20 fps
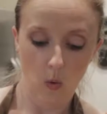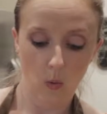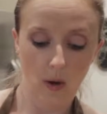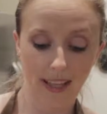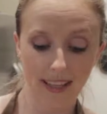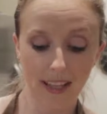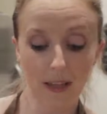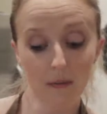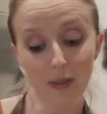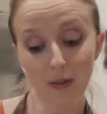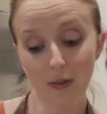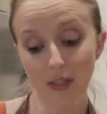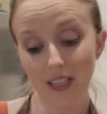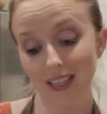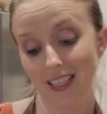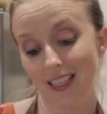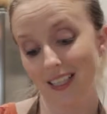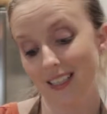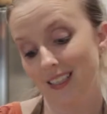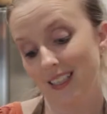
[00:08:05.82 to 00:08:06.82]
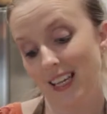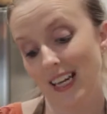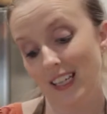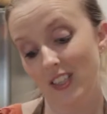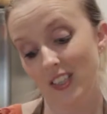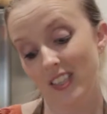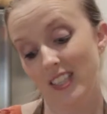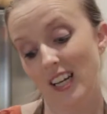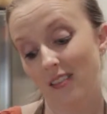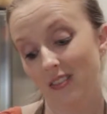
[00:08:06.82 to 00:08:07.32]
while I'm doing this, I
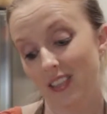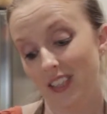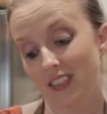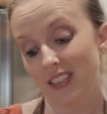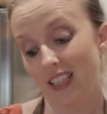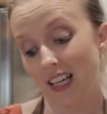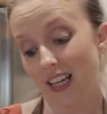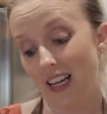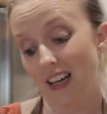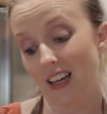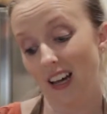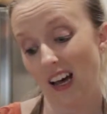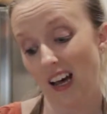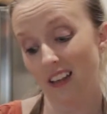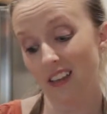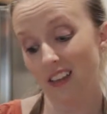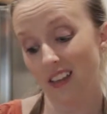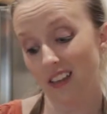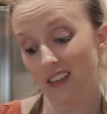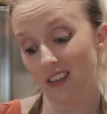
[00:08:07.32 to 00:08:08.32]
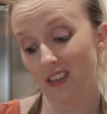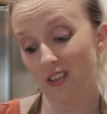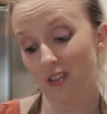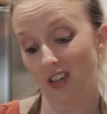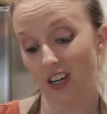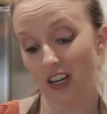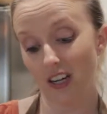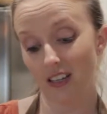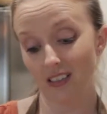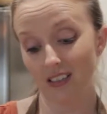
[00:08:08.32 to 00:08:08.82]
just have to say I think this
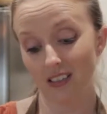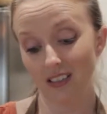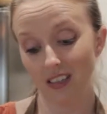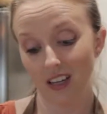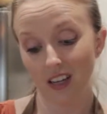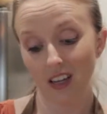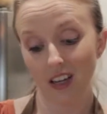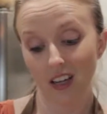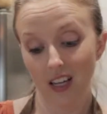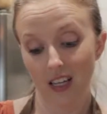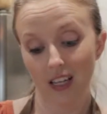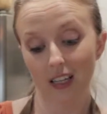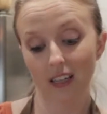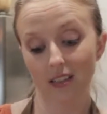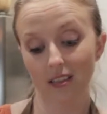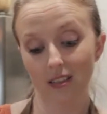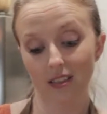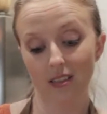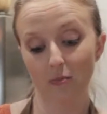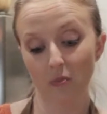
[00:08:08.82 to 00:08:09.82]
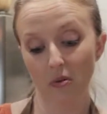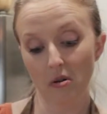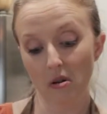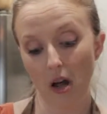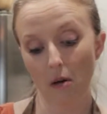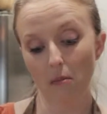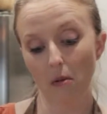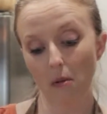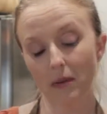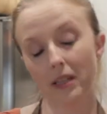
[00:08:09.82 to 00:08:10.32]
crust is
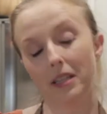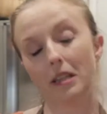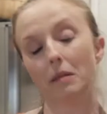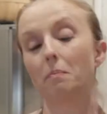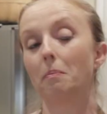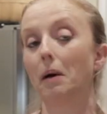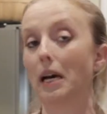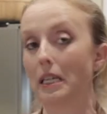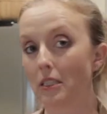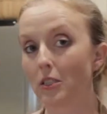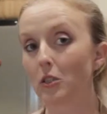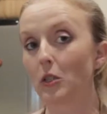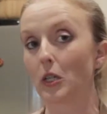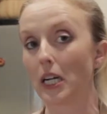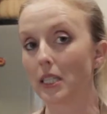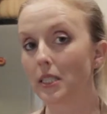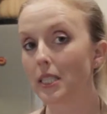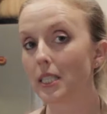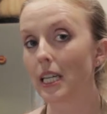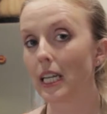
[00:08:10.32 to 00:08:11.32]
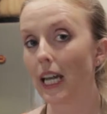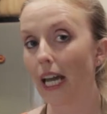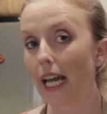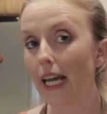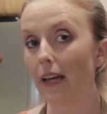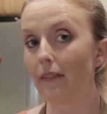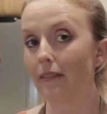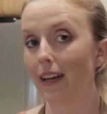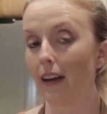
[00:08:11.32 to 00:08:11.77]
probably the best crust that I have